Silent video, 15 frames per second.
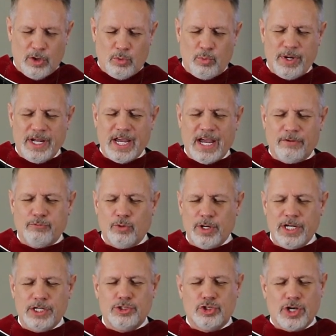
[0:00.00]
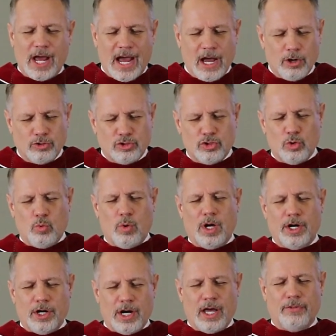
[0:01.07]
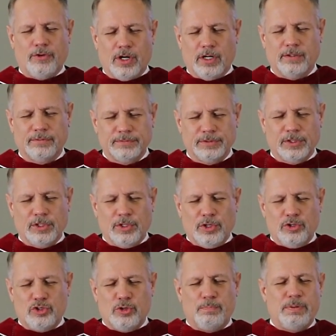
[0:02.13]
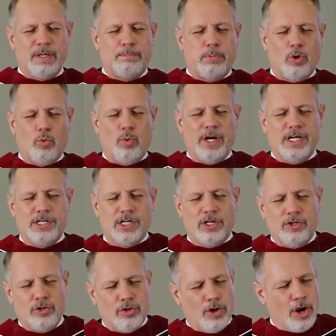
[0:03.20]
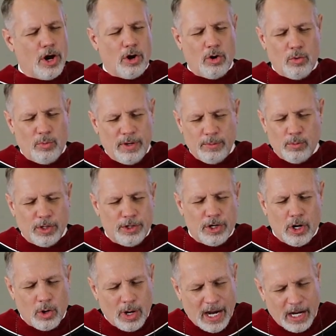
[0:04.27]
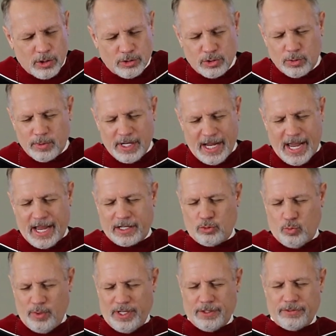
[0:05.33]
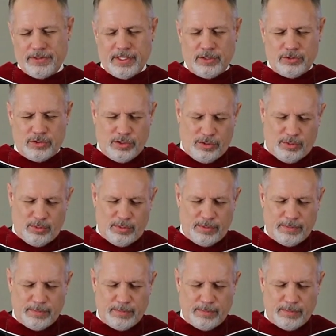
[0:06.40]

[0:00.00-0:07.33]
We have reached out to one another, to people we didn't know we would know how to react with and to.